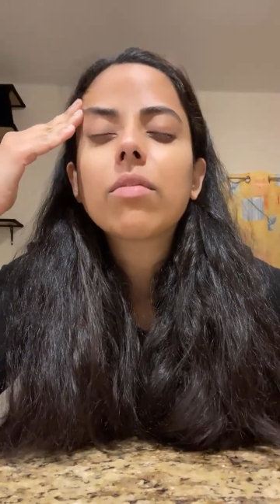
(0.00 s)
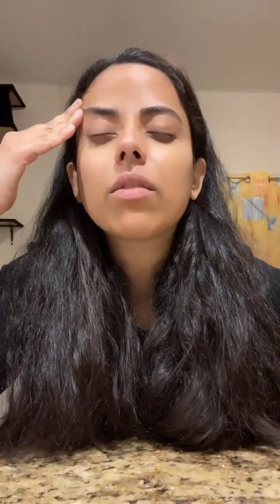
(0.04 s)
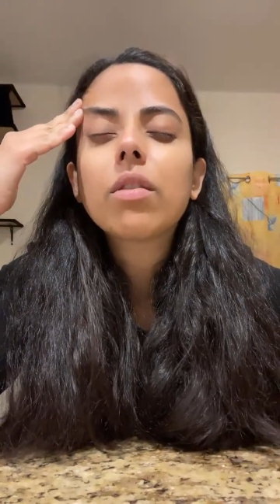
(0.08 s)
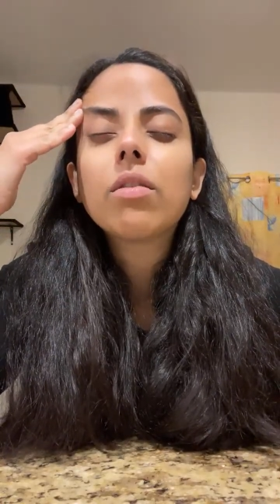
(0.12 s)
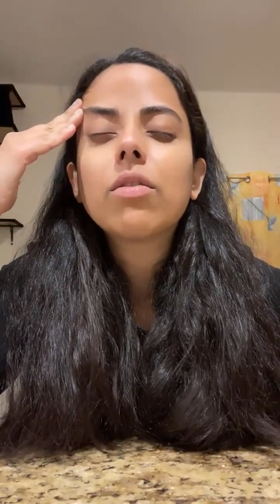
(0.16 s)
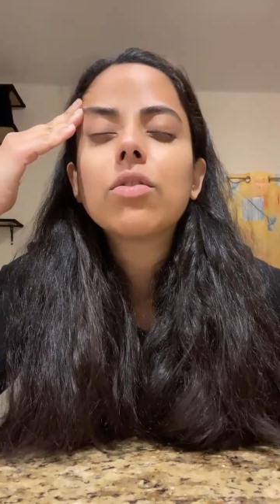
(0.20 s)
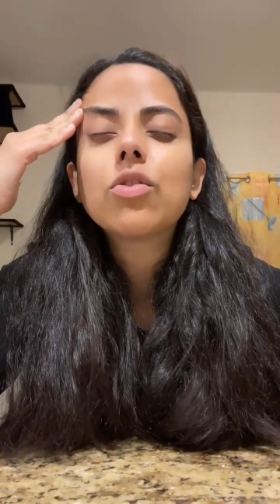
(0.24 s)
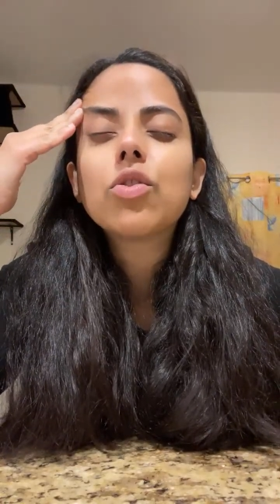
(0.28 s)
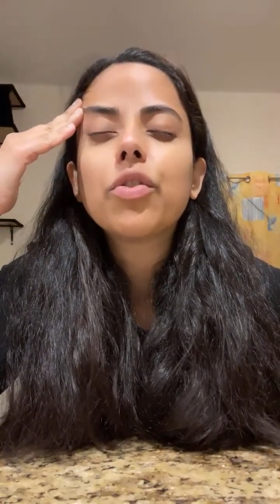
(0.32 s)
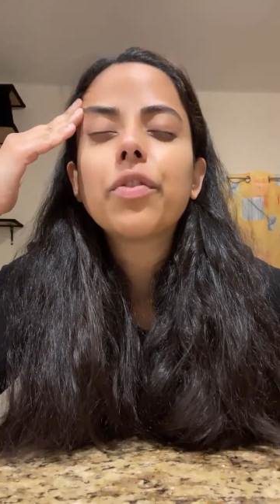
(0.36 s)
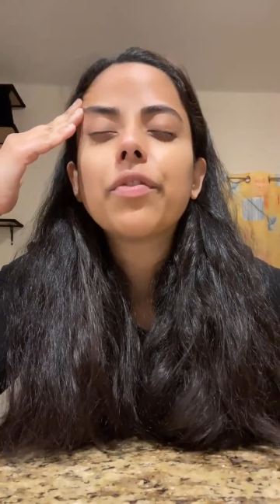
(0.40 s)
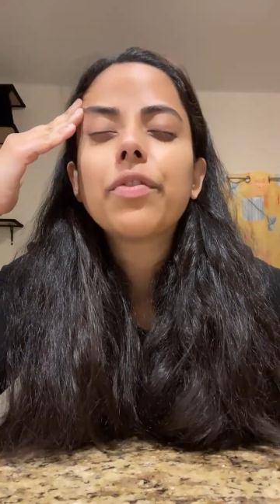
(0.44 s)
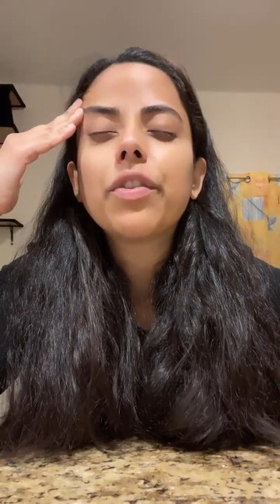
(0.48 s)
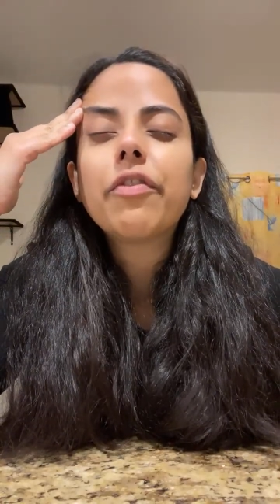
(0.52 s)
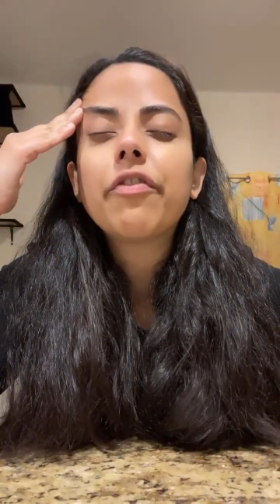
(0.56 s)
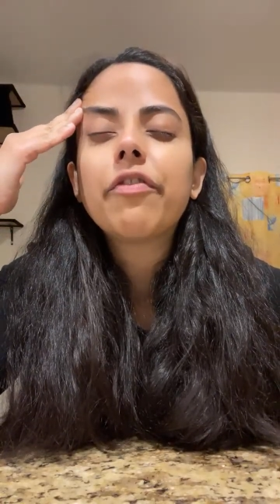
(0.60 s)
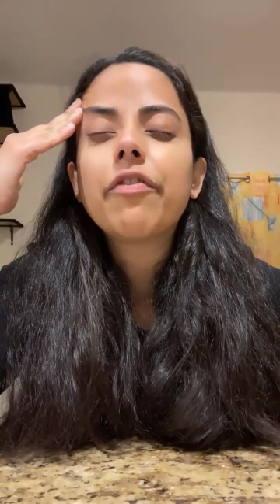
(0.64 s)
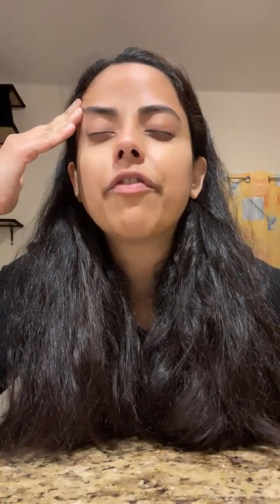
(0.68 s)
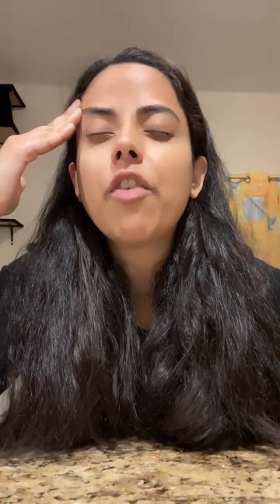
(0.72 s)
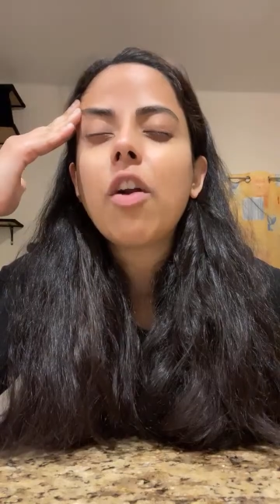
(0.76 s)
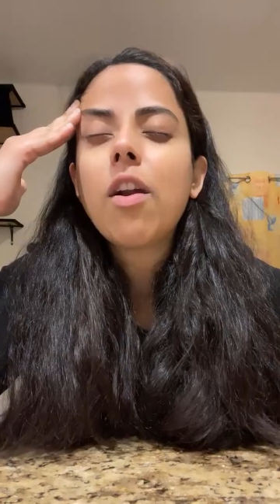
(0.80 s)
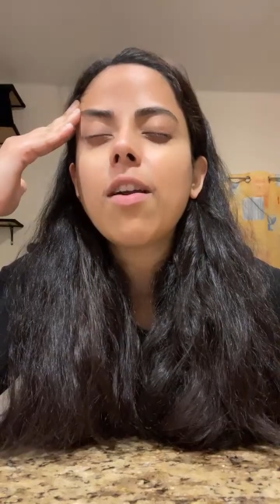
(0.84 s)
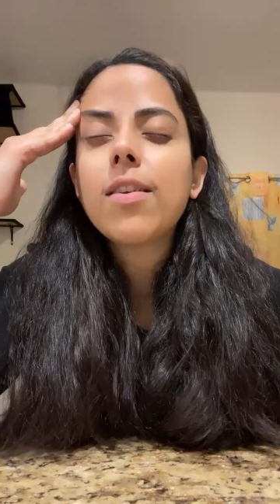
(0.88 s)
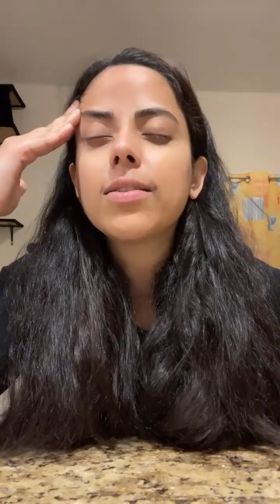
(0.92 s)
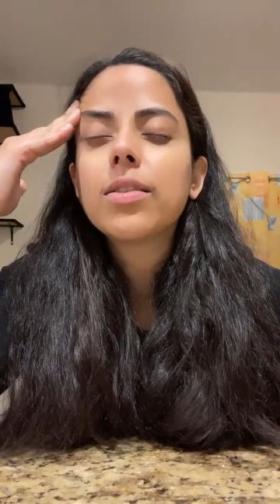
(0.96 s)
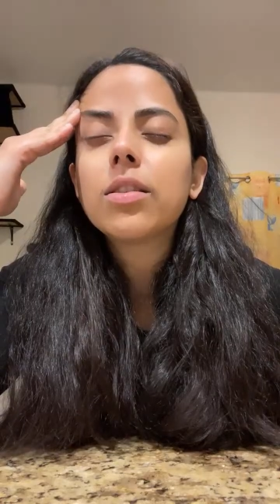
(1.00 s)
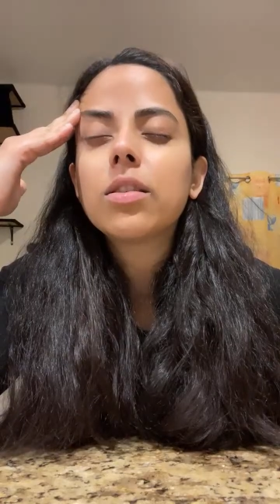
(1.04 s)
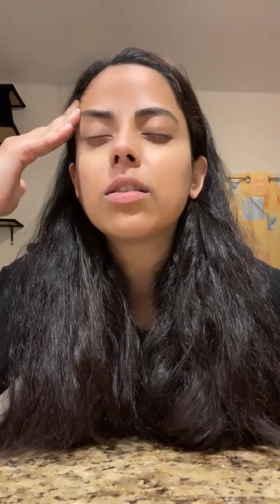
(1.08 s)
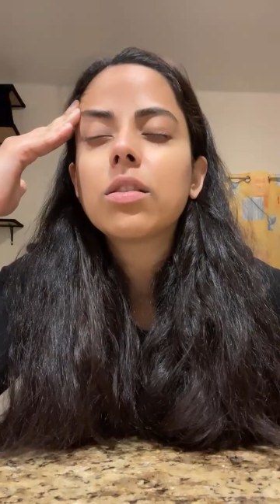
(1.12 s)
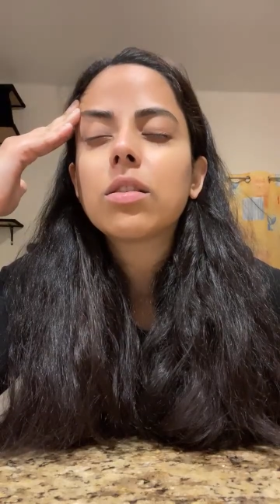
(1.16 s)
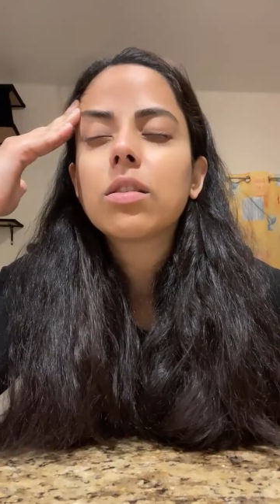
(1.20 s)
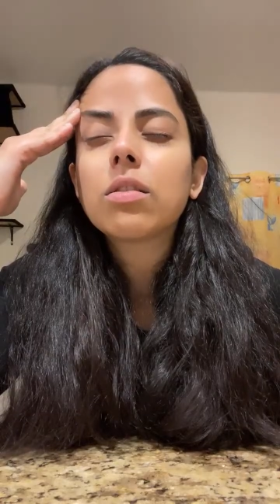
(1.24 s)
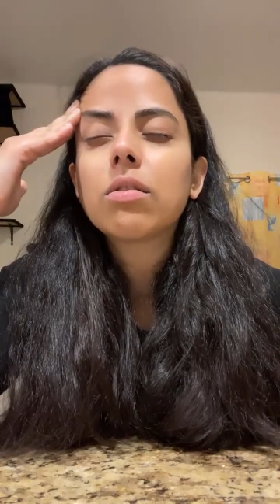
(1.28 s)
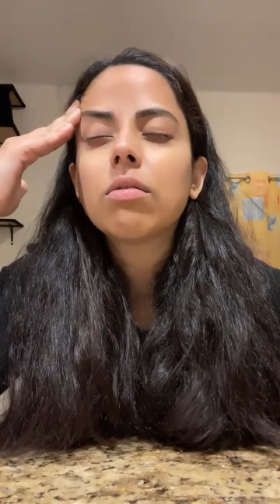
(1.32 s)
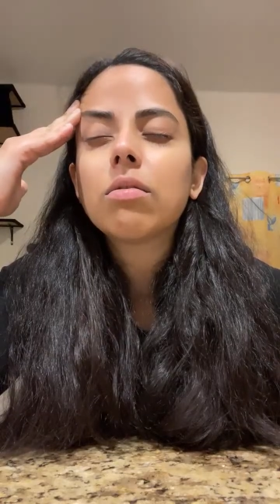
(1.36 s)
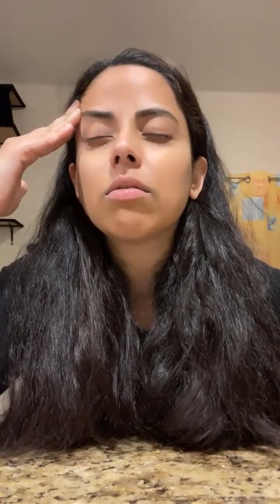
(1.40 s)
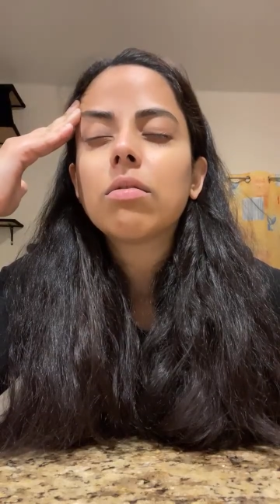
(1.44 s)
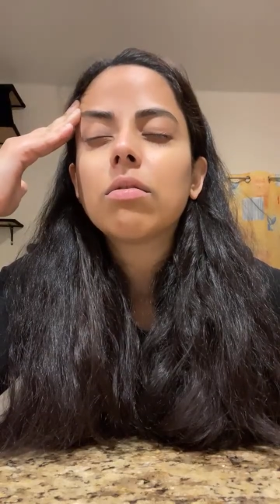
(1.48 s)
sort of the
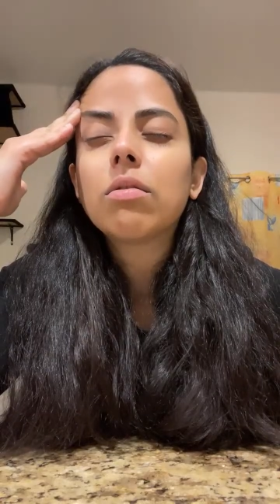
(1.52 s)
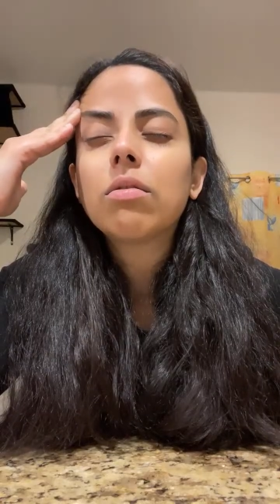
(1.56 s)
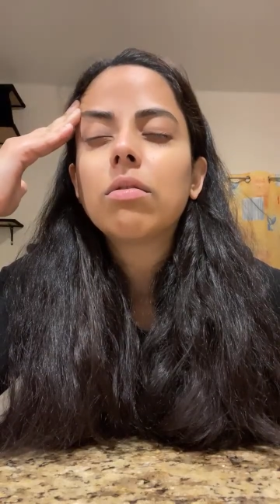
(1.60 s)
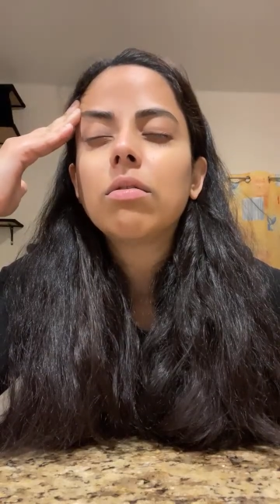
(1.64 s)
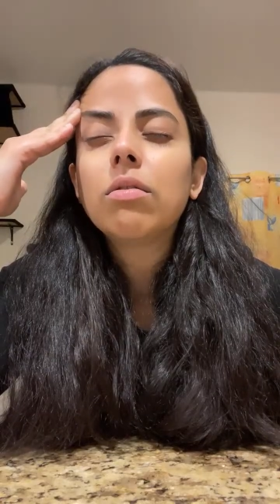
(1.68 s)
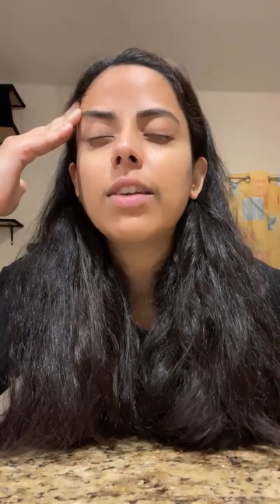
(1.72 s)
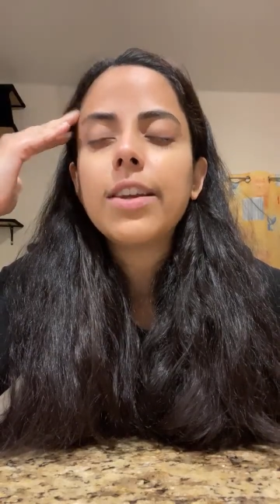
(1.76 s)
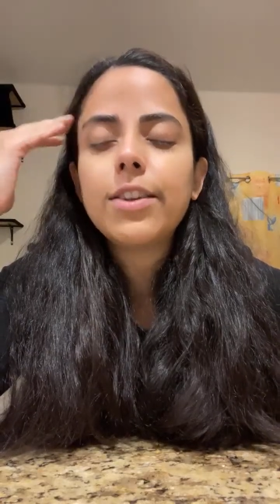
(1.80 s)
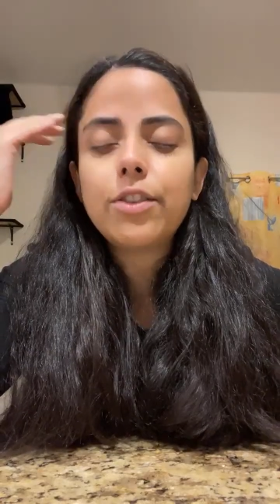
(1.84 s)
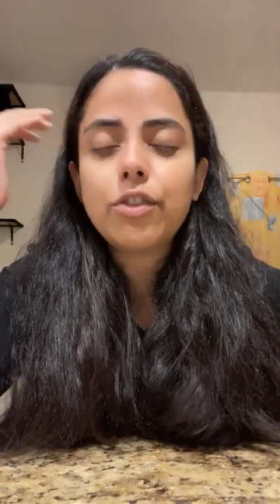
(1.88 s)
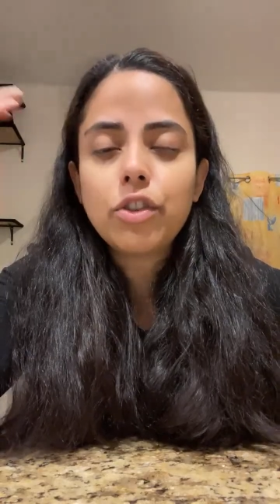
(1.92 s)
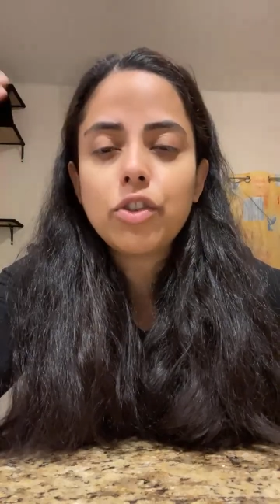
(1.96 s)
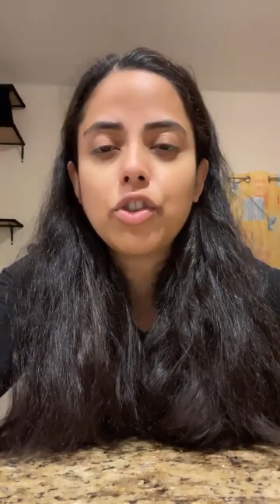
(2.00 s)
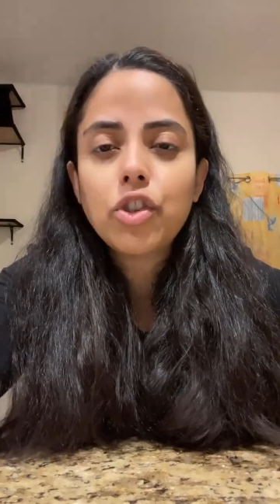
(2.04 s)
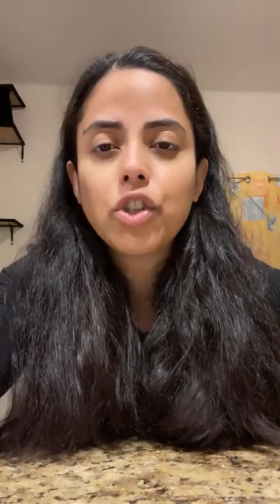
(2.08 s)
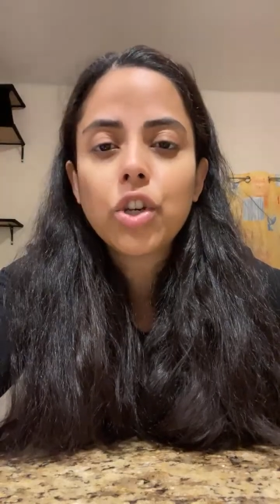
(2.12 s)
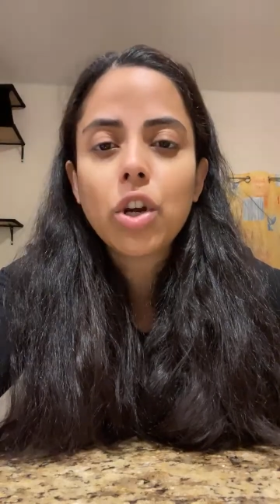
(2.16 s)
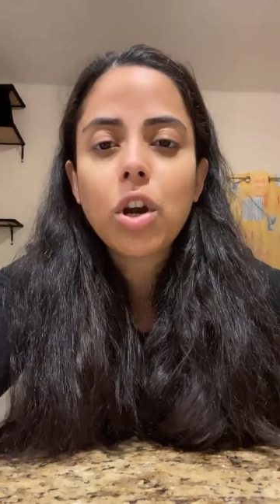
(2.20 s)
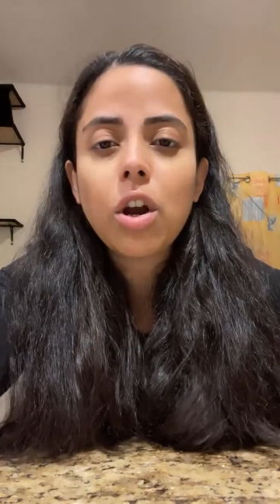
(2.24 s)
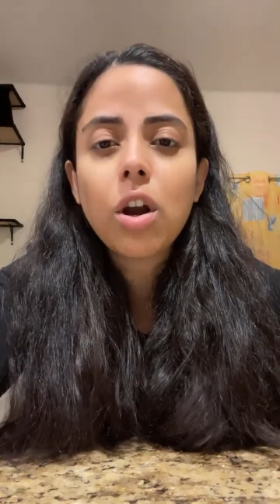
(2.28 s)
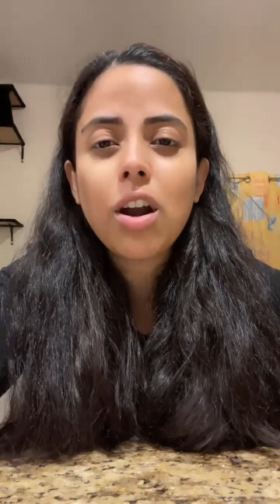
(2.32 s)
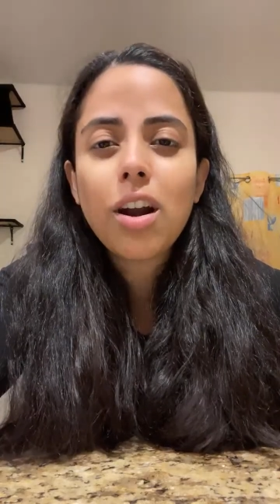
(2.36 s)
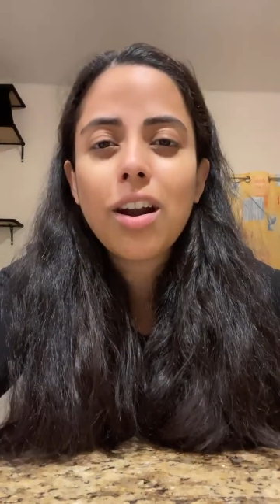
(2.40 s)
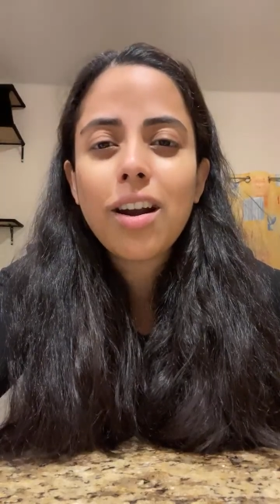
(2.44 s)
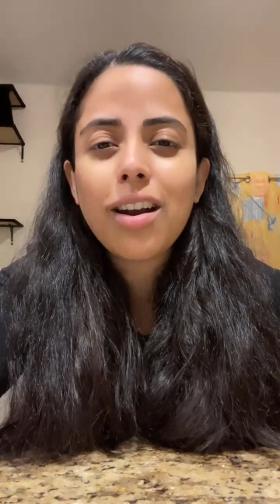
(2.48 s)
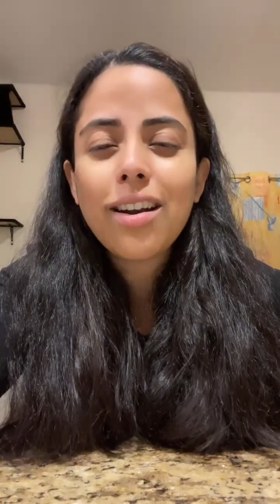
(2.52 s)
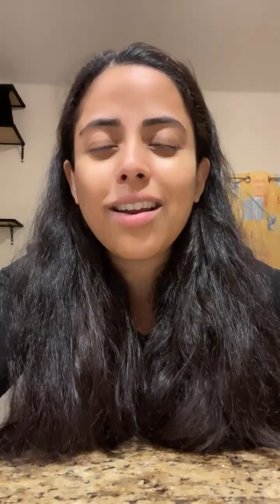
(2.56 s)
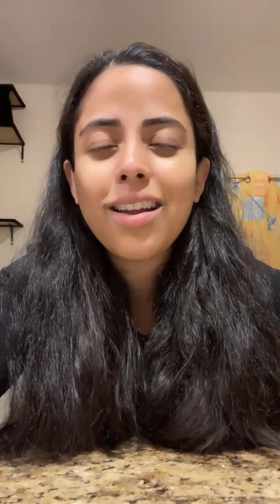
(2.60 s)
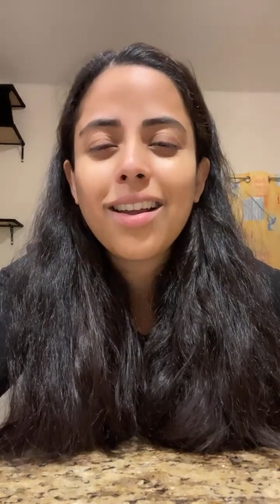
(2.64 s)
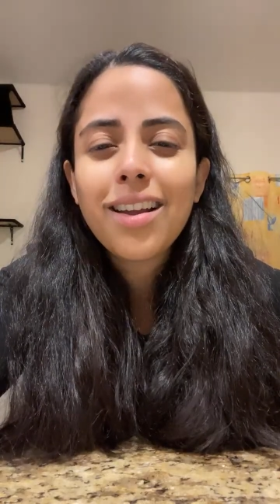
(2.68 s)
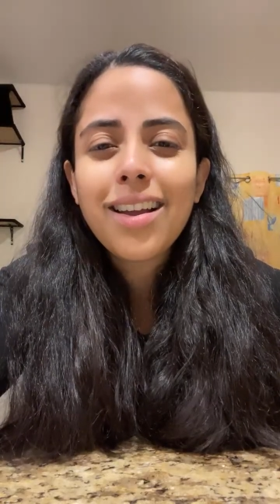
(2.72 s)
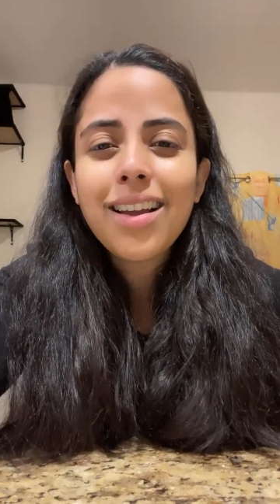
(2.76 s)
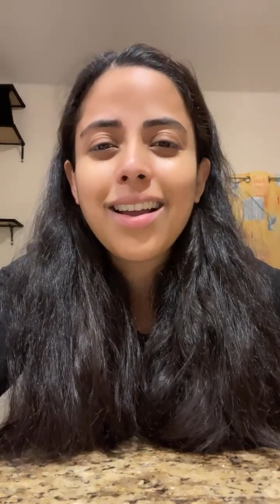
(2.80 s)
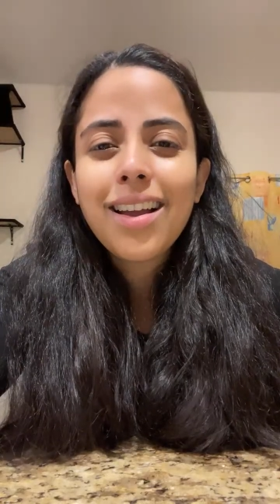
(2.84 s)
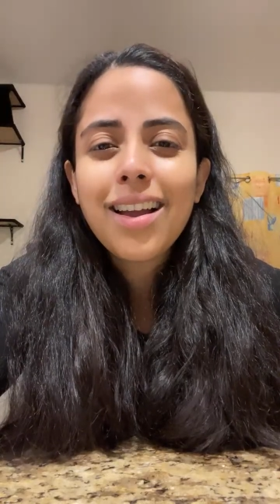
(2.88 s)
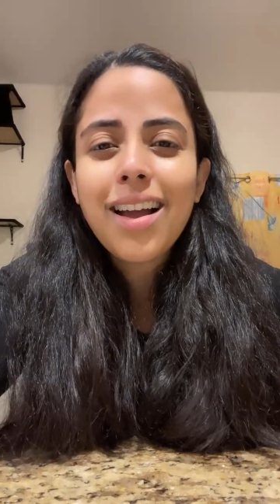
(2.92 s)
first literature